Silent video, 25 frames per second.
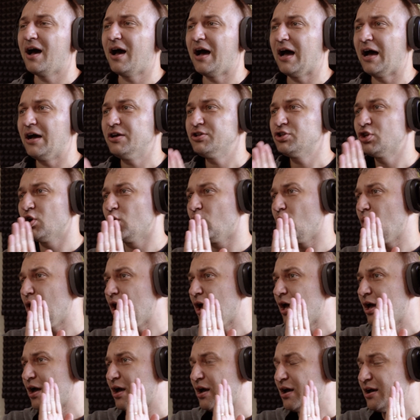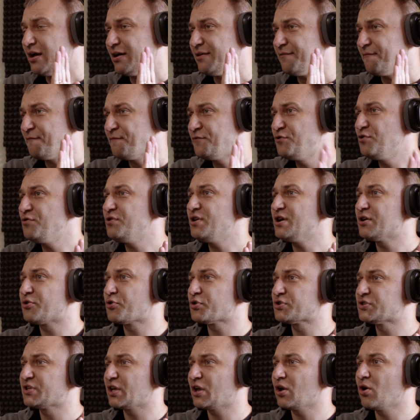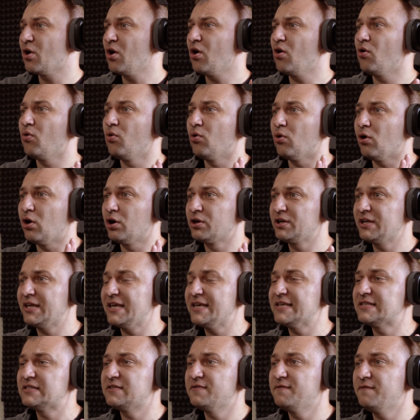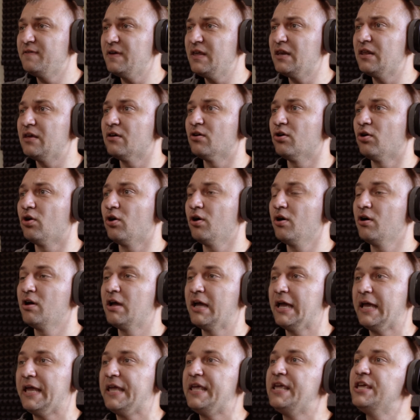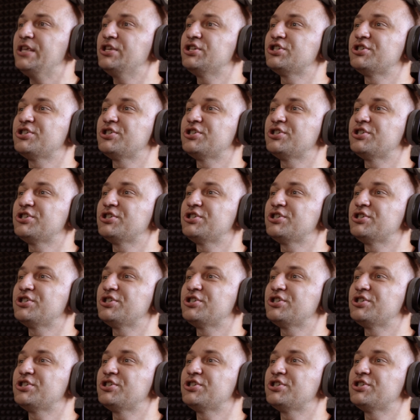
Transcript: So few years ago on his video, each